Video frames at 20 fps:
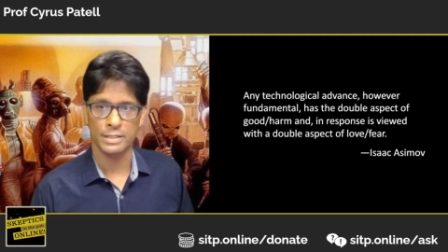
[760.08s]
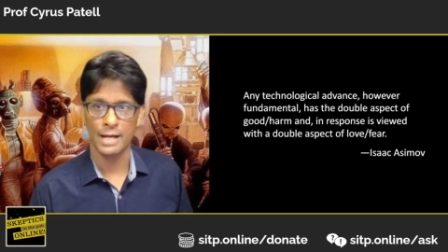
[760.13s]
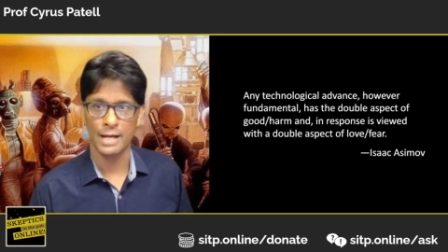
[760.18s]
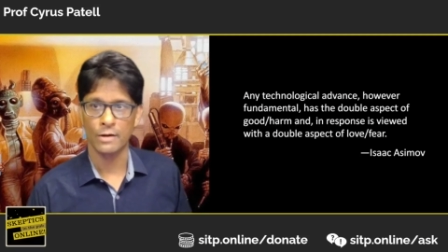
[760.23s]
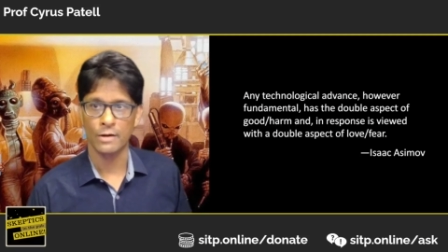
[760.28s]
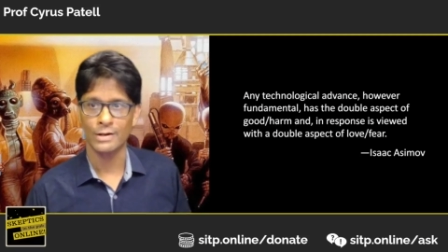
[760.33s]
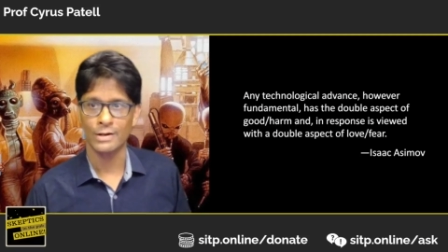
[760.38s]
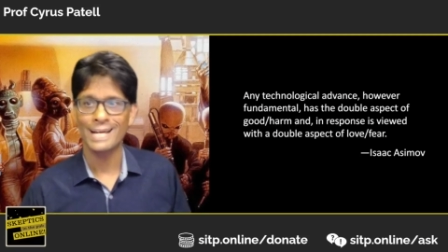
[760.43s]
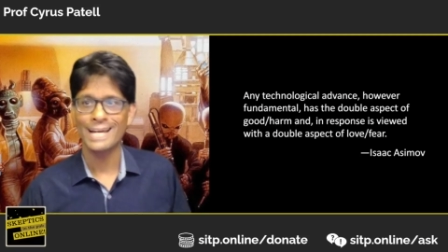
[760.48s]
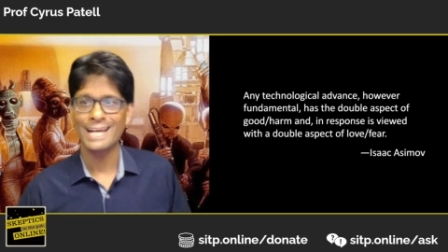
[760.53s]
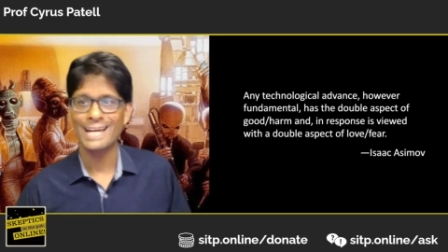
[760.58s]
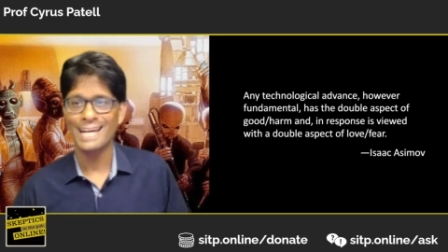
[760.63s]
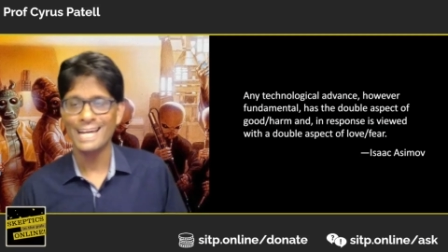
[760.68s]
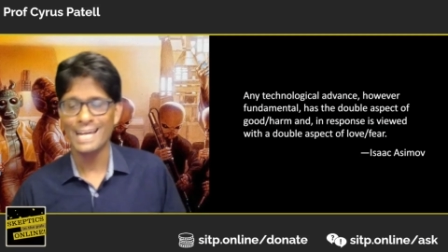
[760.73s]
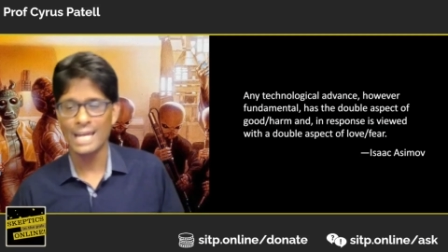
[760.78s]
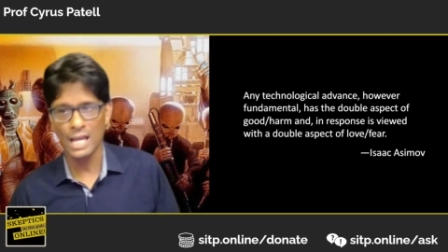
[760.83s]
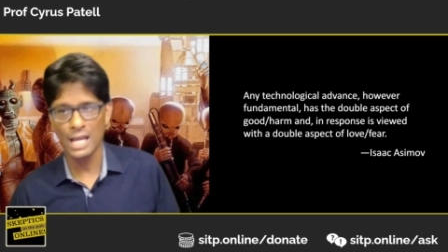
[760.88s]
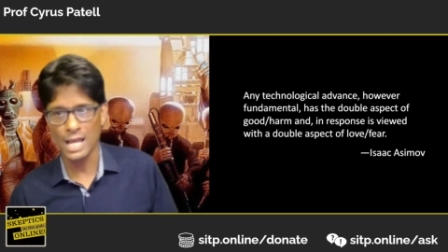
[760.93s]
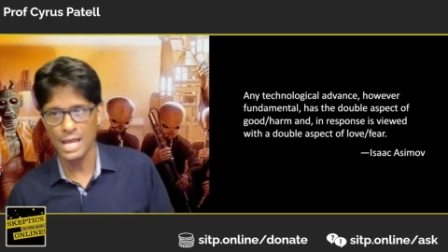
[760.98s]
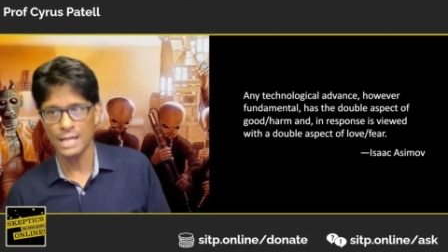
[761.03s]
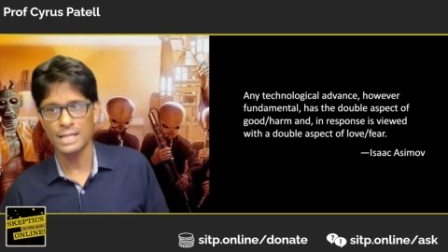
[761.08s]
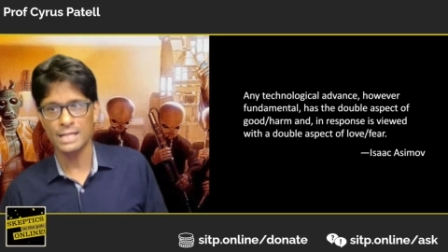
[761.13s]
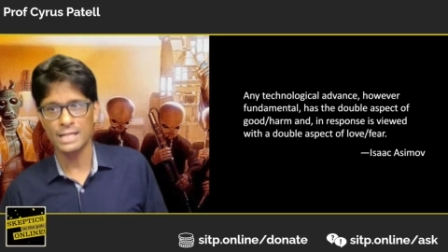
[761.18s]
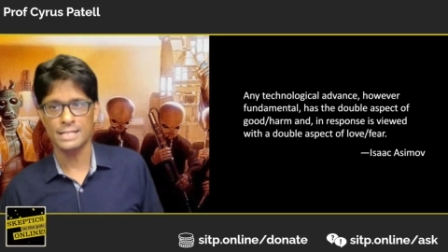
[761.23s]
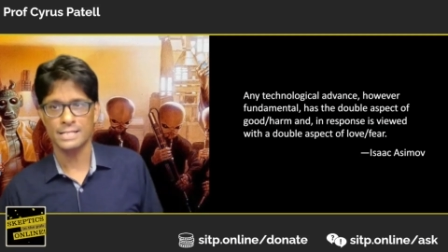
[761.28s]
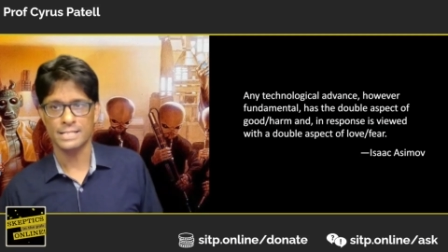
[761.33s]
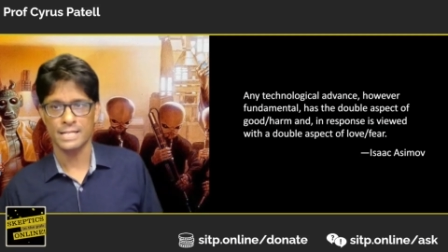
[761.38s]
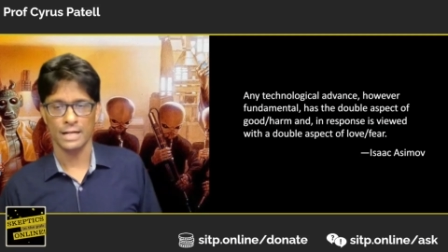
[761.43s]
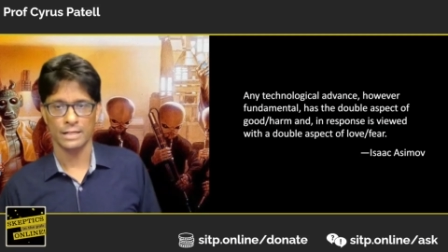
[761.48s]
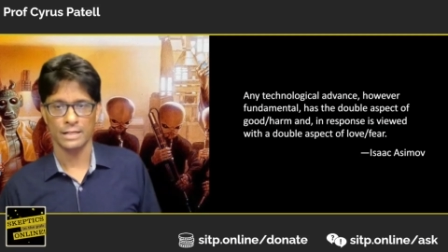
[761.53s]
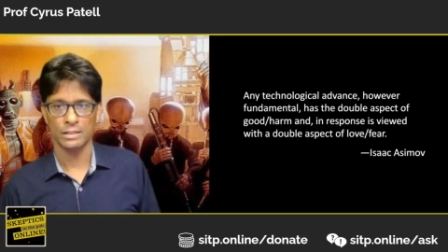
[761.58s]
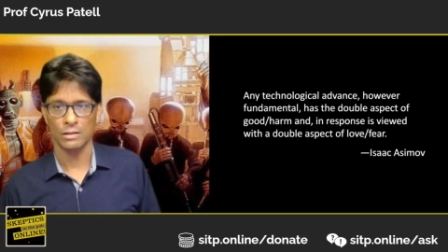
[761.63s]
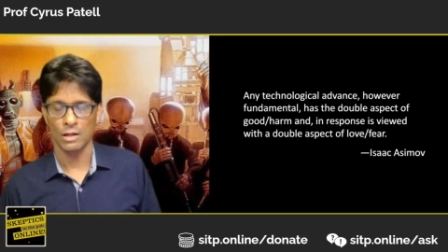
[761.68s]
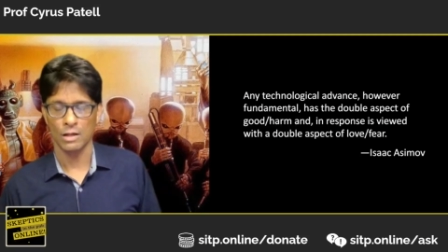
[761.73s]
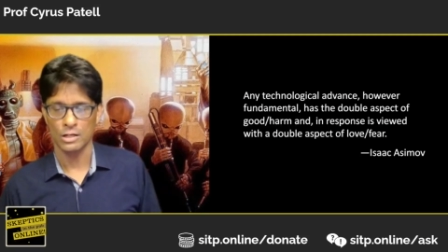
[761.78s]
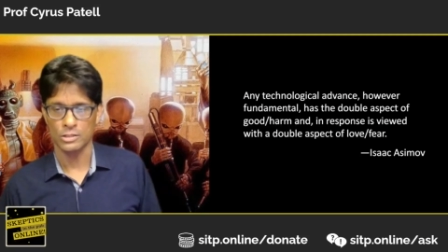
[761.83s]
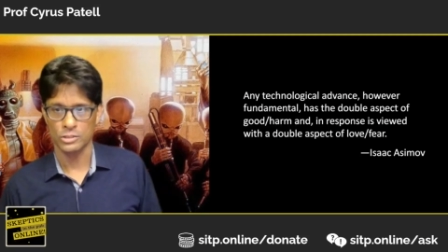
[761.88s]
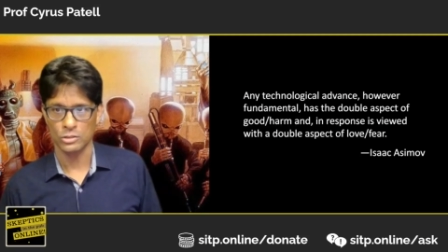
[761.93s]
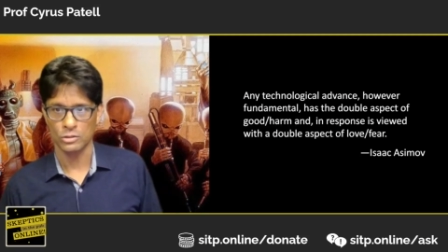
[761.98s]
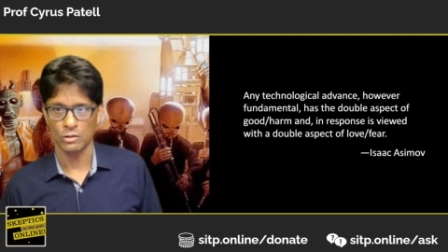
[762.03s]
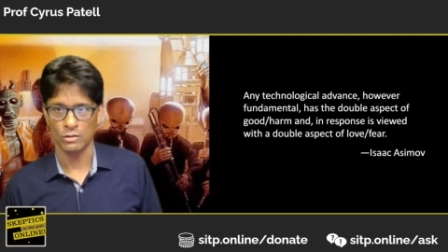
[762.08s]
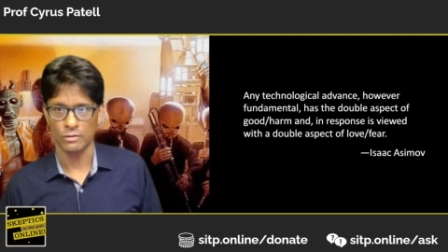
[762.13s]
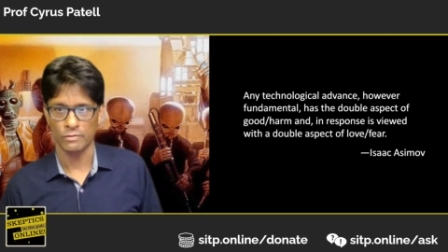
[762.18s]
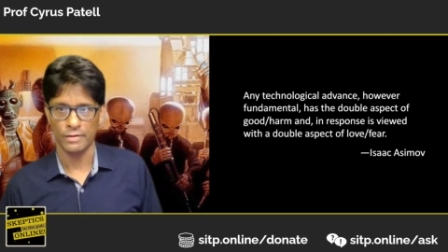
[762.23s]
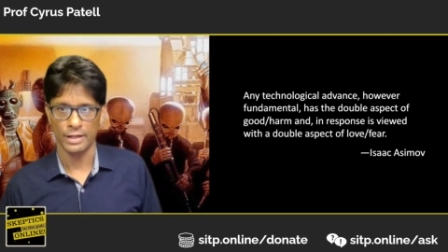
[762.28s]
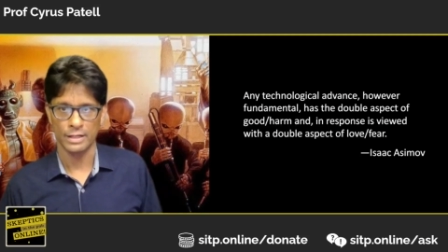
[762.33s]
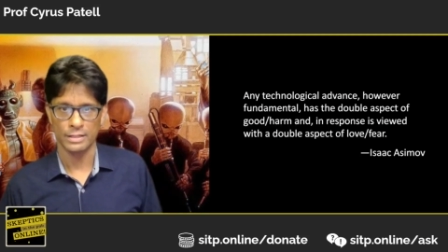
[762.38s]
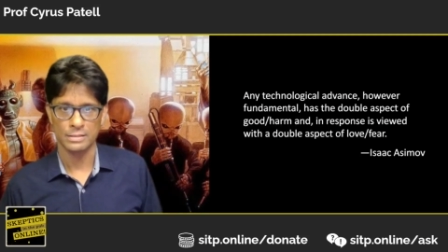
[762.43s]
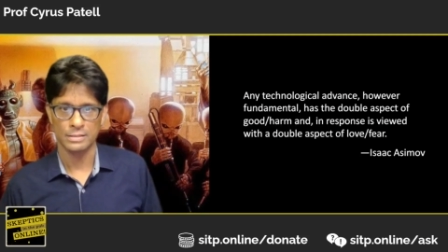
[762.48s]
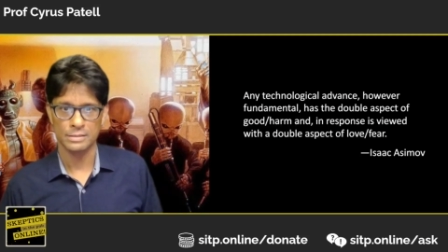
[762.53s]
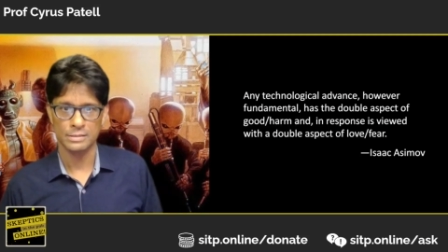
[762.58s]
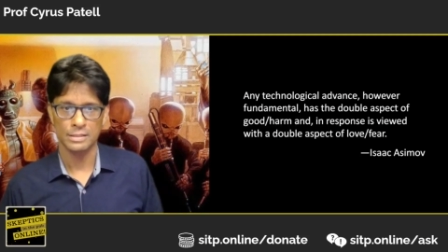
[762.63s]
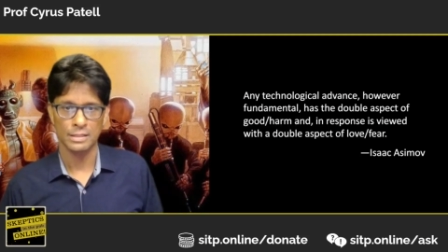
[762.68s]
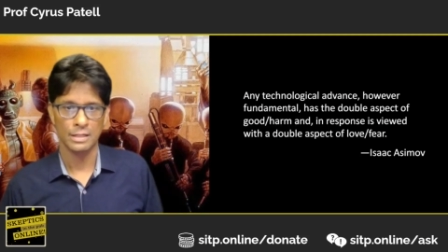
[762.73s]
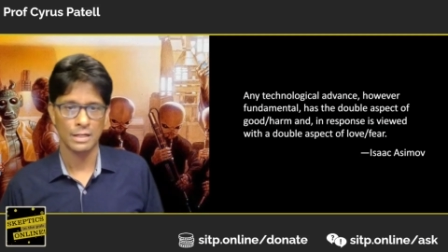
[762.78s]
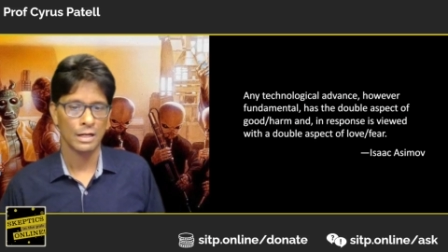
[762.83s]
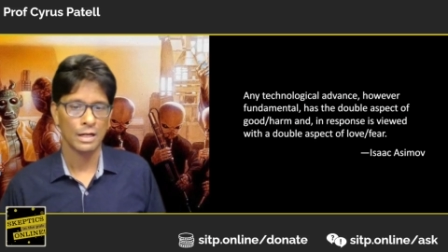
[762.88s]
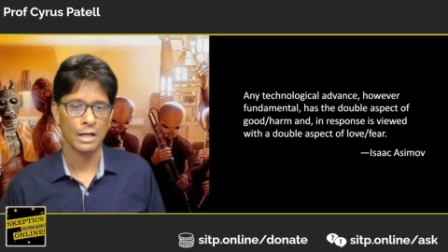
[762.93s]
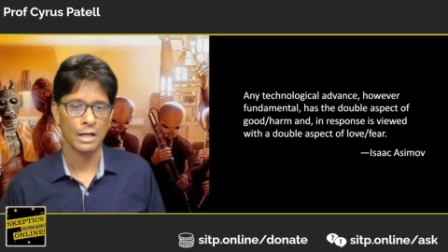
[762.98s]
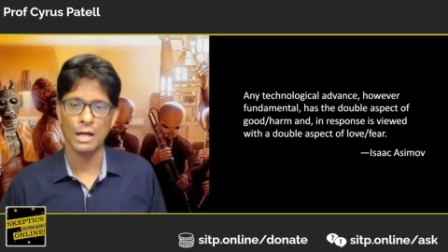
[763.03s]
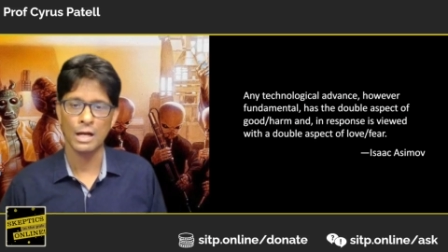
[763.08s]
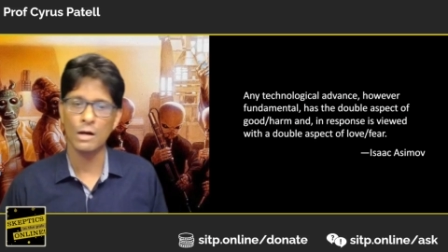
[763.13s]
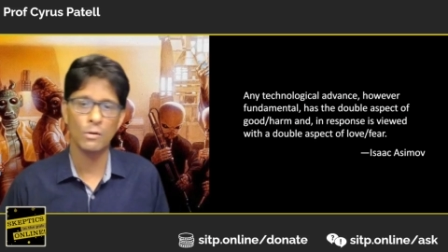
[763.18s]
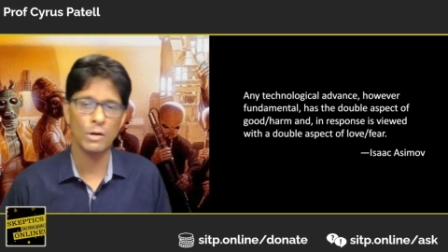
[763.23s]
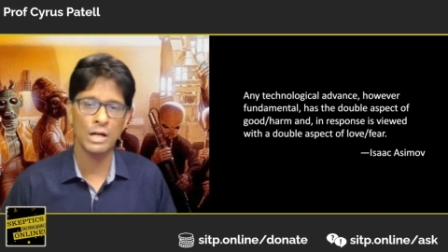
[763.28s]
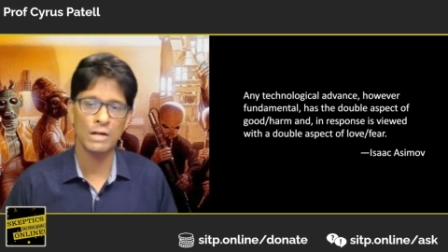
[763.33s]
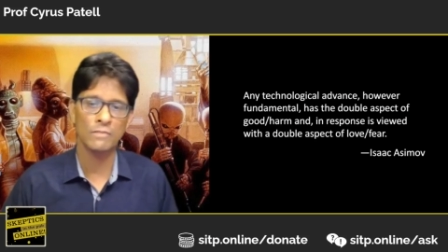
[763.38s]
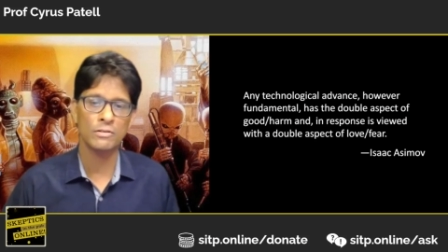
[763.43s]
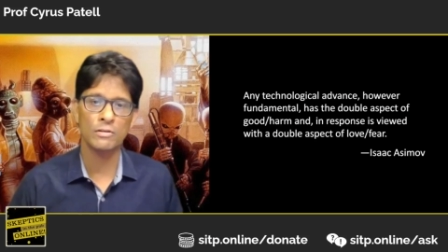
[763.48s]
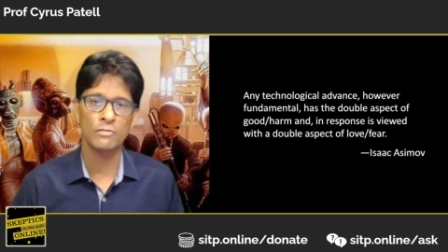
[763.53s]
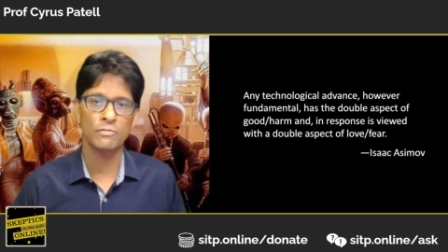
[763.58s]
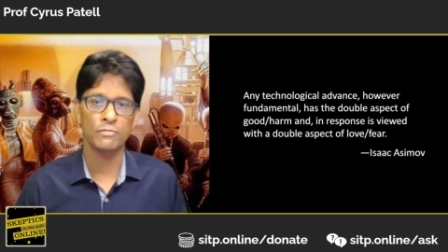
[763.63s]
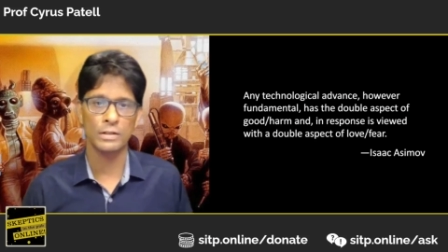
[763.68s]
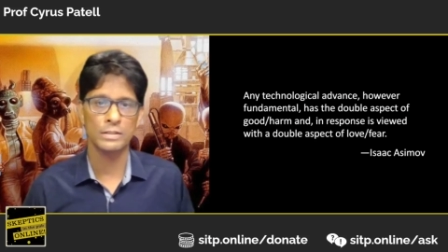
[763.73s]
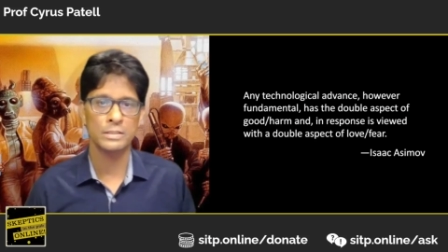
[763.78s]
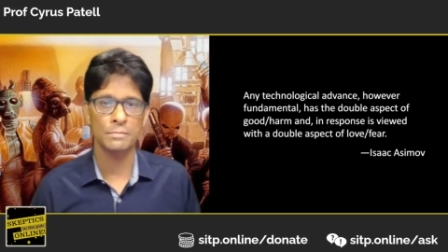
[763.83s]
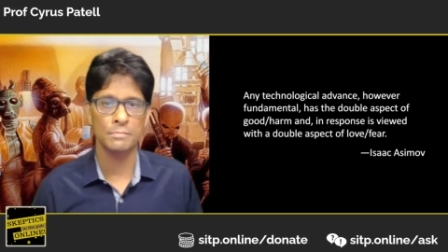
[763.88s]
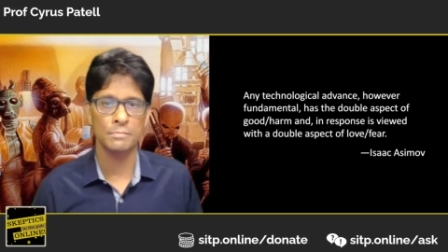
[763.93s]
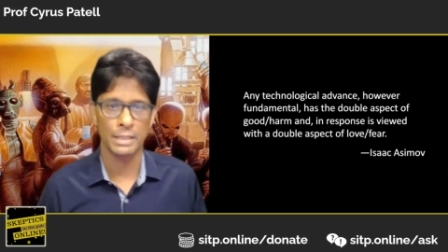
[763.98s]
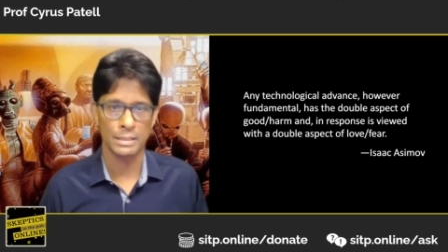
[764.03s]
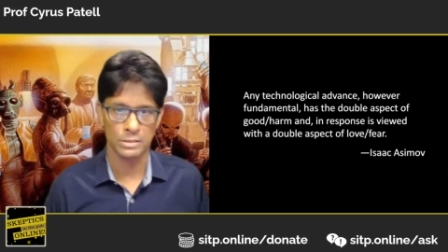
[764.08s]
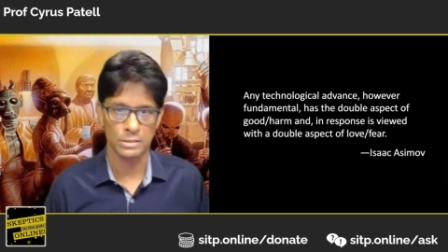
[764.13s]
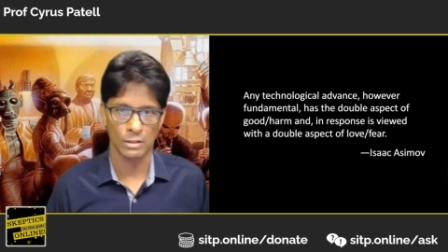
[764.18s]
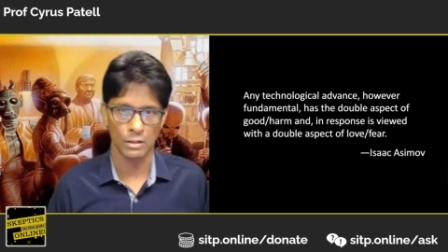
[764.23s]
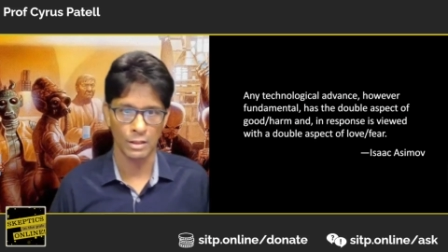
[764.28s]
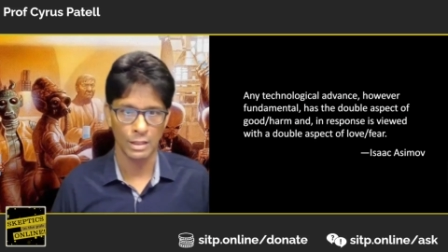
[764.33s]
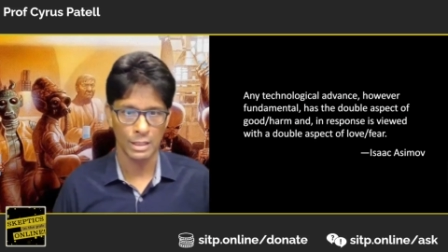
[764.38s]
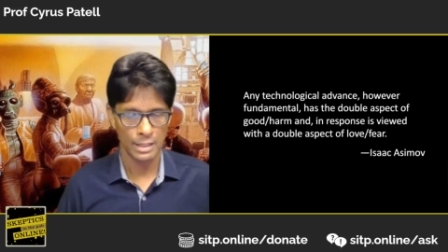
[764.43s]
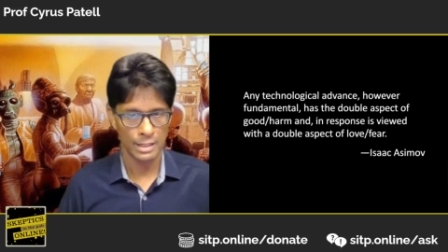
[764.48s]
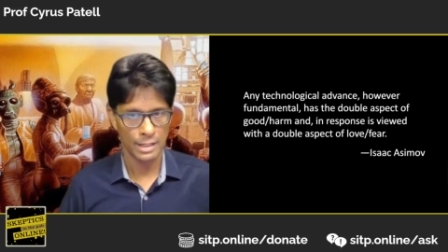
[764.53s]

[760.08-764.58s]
out, any technological advance, however fundamental,